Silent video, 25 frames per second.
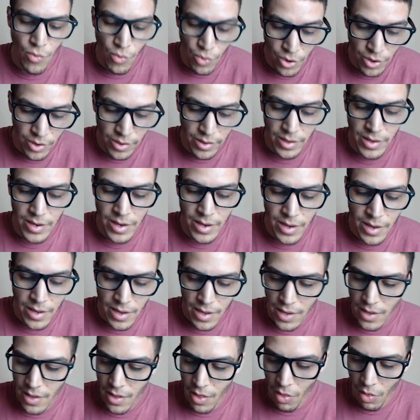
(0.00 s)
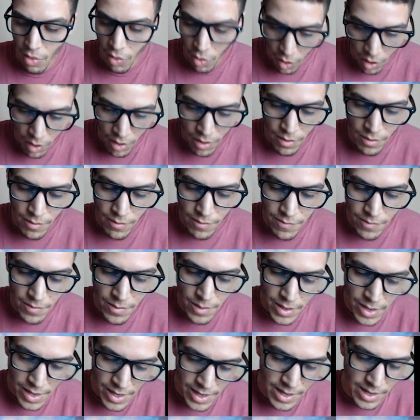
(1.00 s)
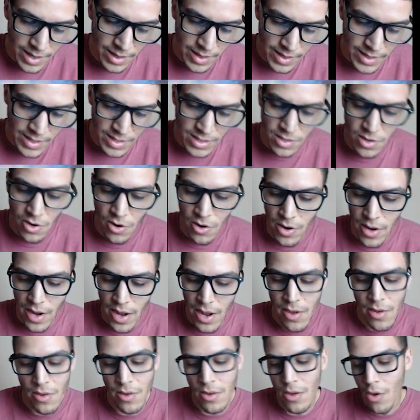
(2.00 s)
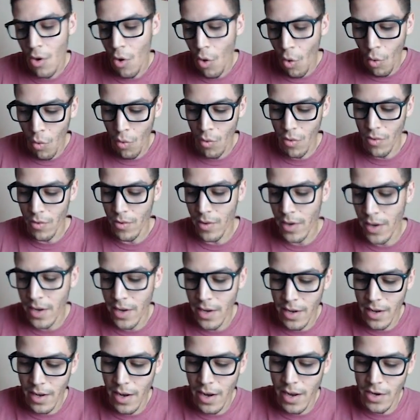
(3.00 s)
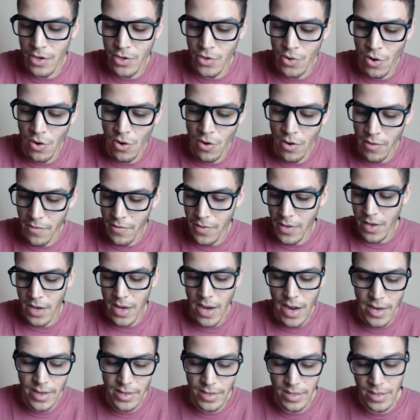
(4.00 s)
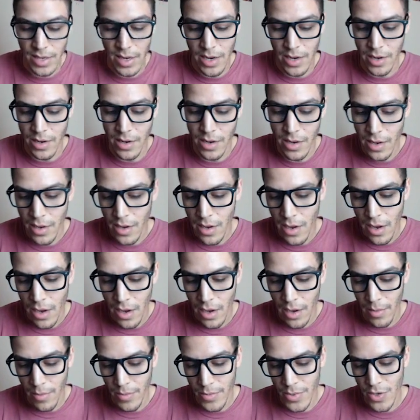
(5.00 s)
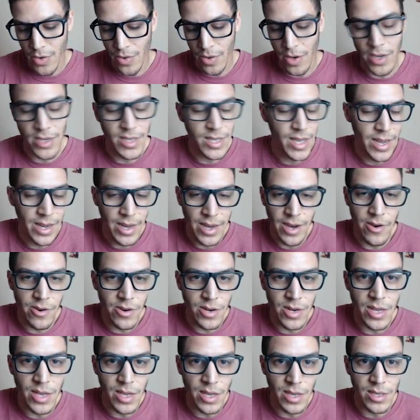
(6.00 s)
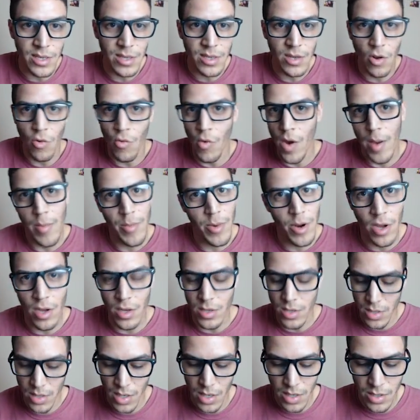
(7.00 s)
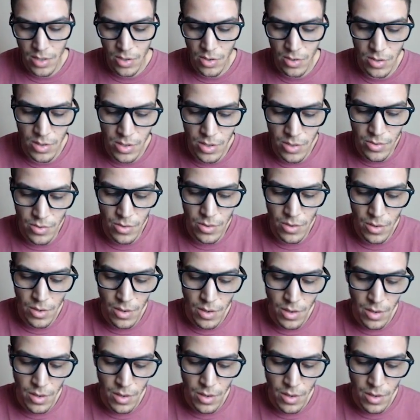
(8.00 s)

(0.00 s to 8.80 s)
I really love getting this card out or getting a draw off the Kind Saiyan. Because that guarantees Rapid Onslaught turn 2.